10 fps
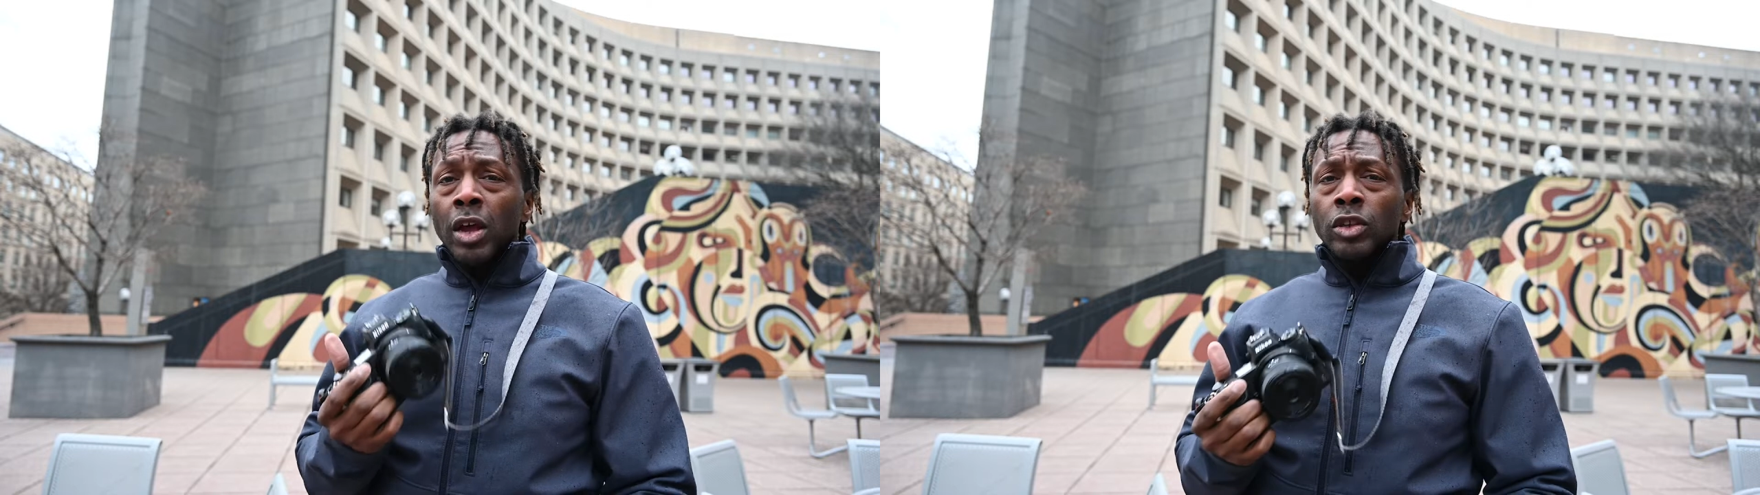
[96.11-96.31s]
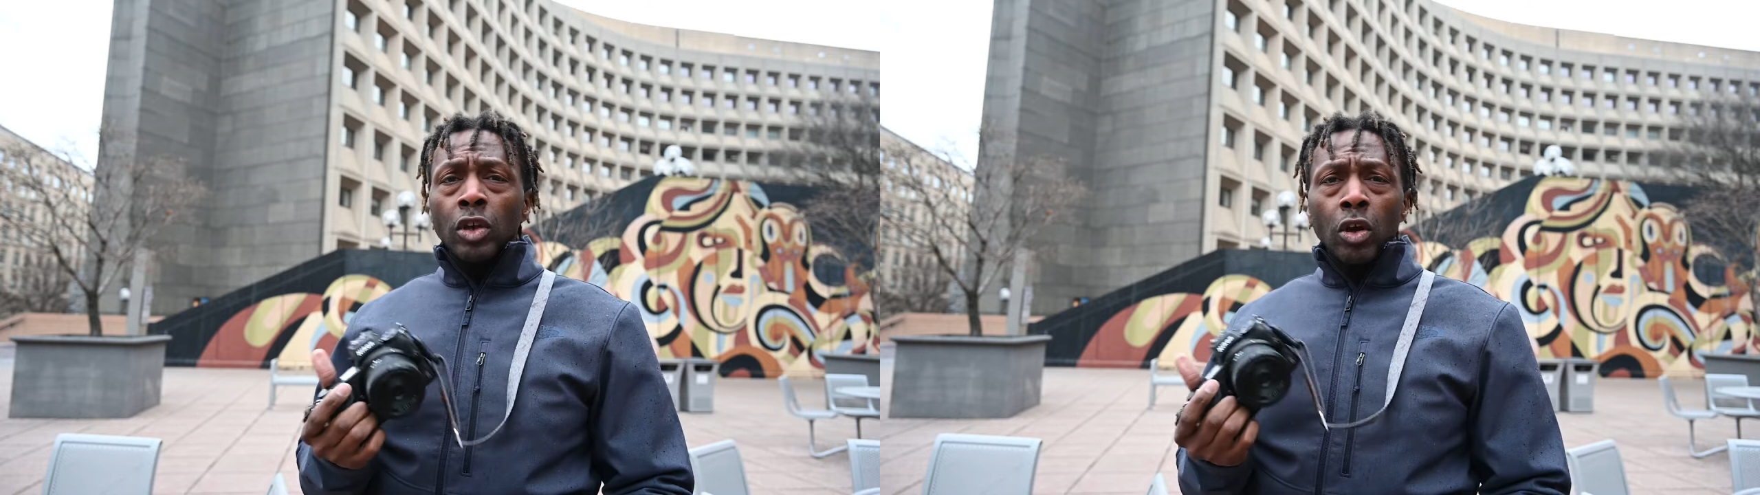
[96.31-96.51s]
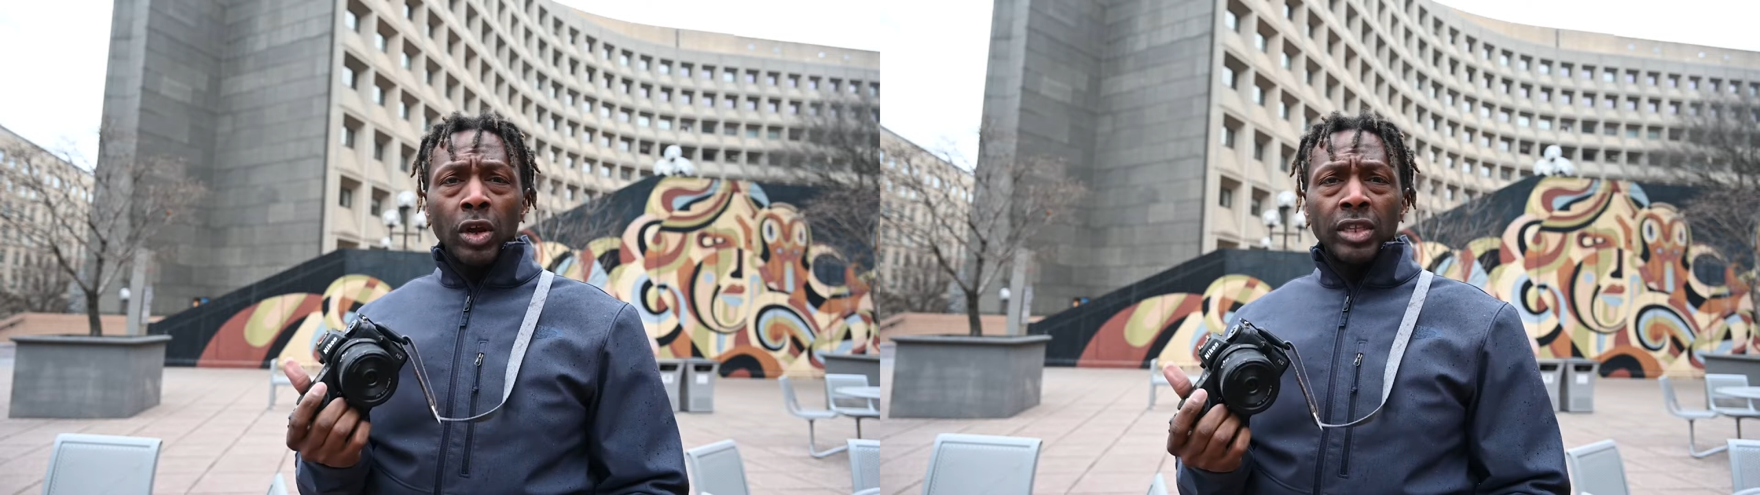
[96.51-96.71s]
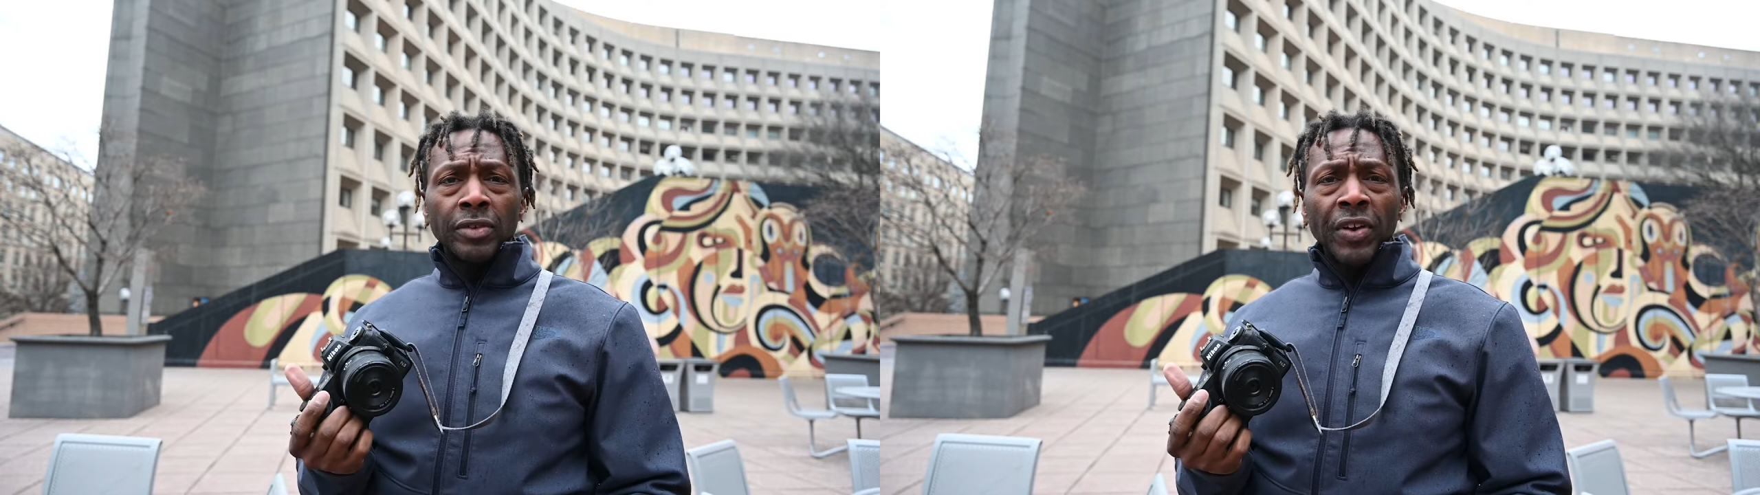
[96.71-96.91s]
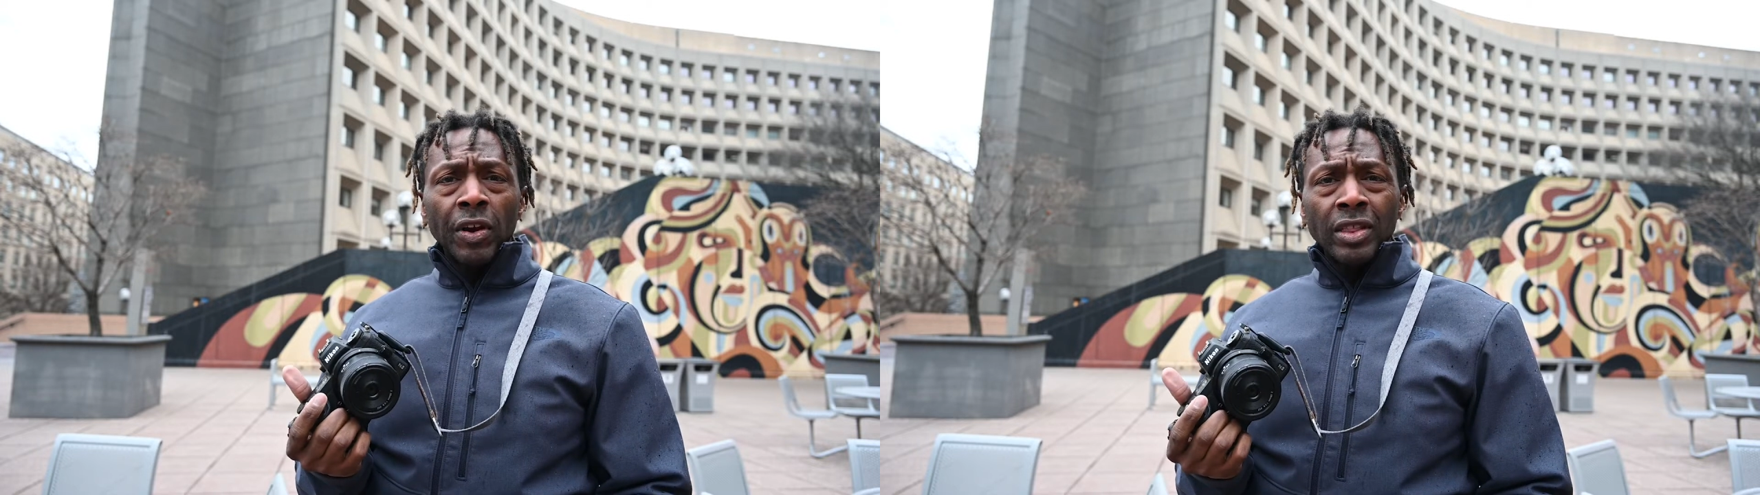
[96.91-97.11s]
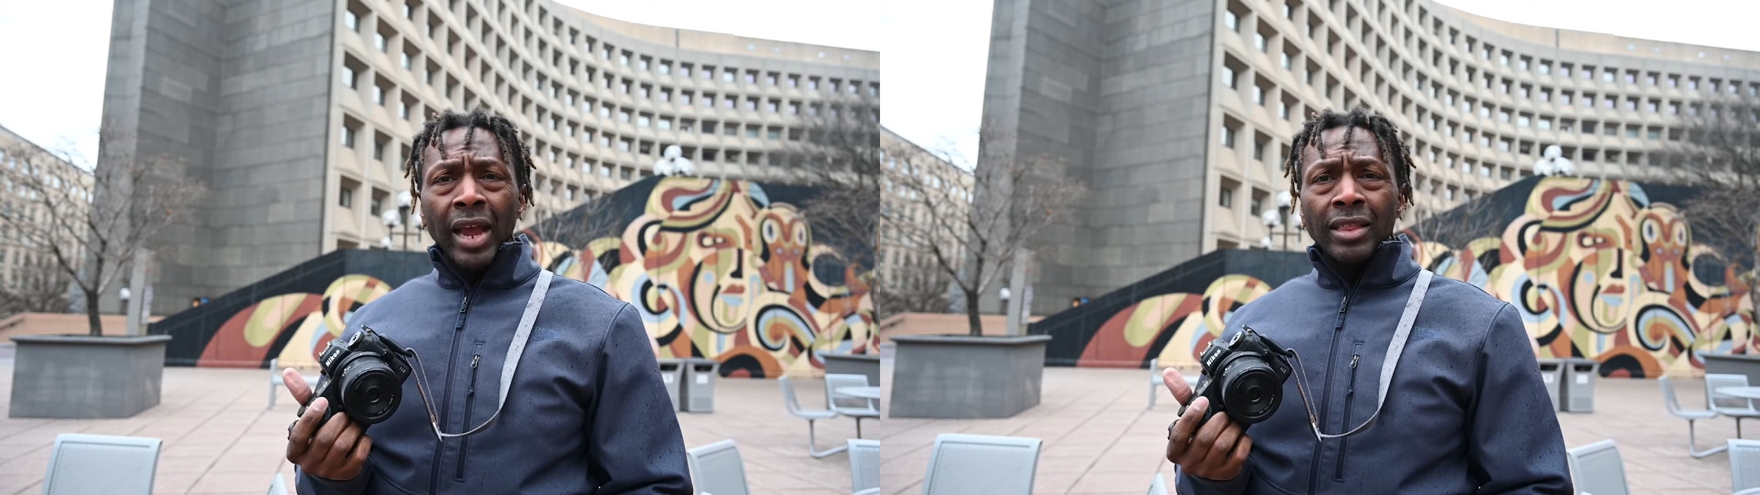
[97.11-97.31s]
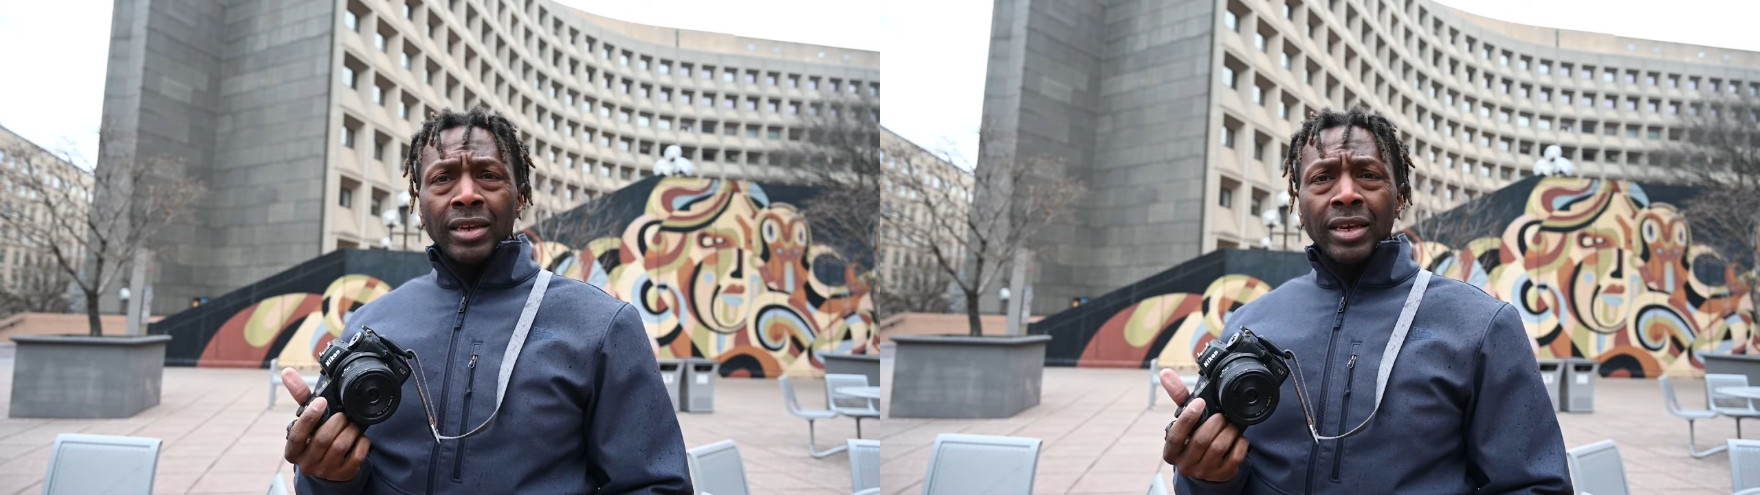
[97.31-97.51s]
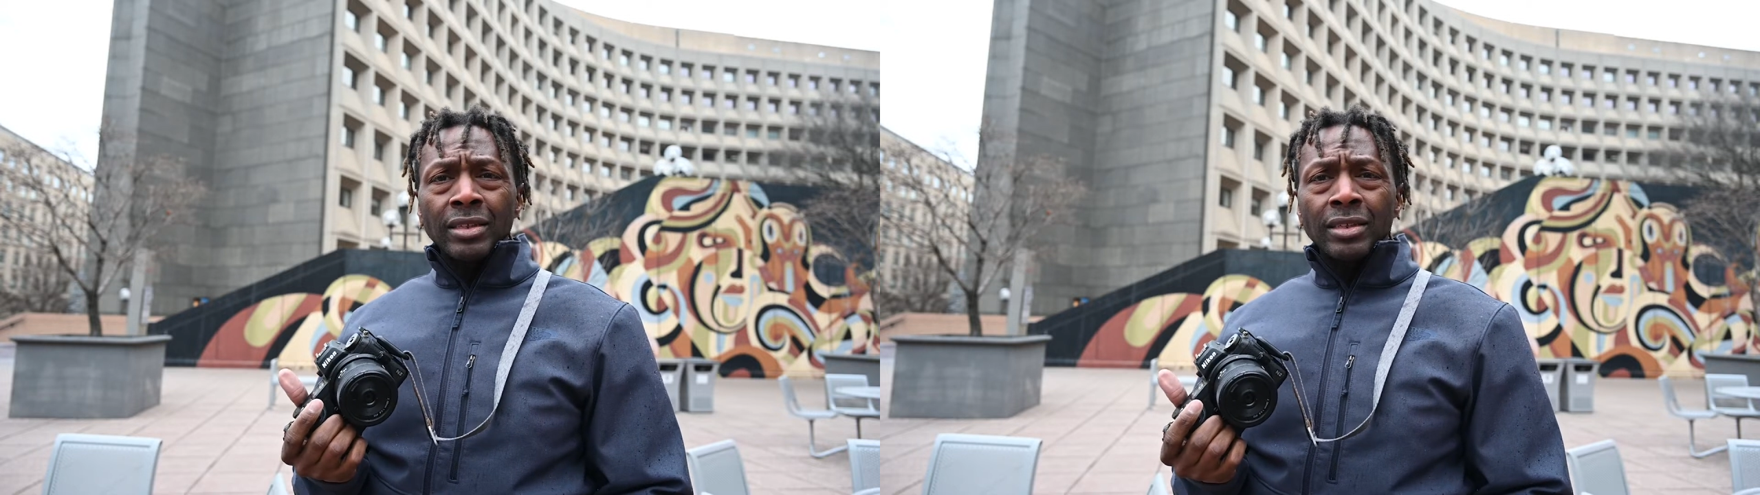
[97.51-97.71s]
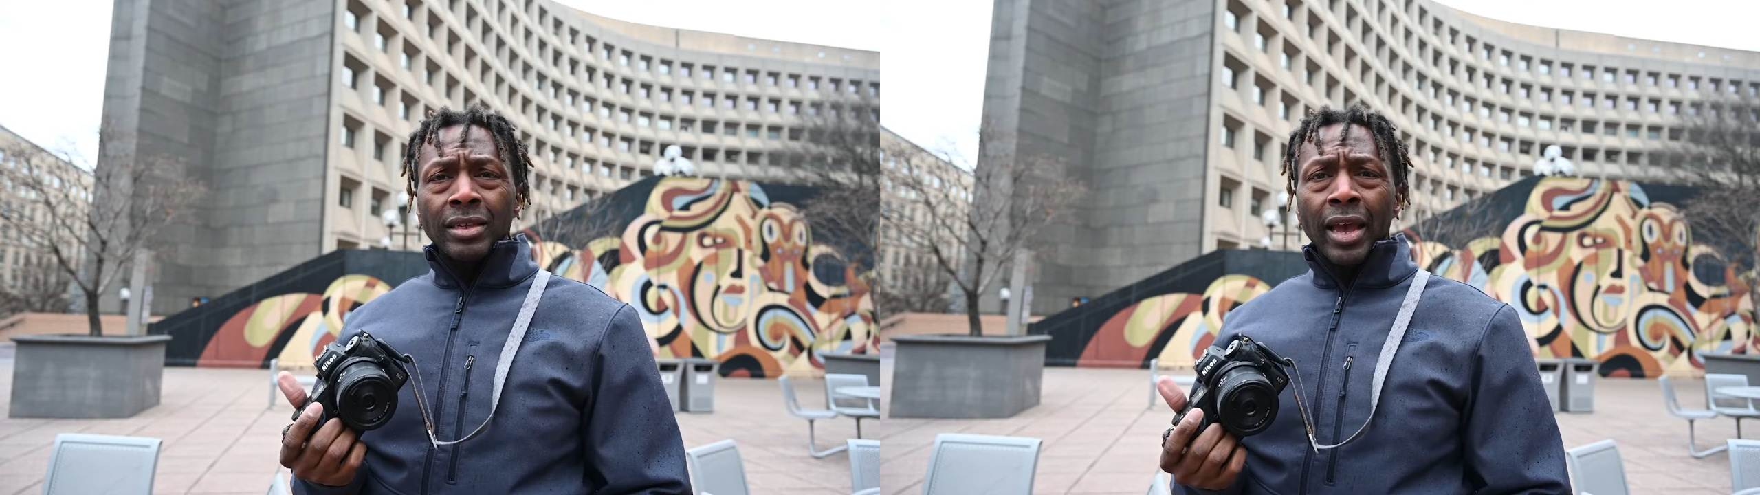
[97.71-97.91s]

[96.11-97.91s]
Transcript: So it's a very light lens,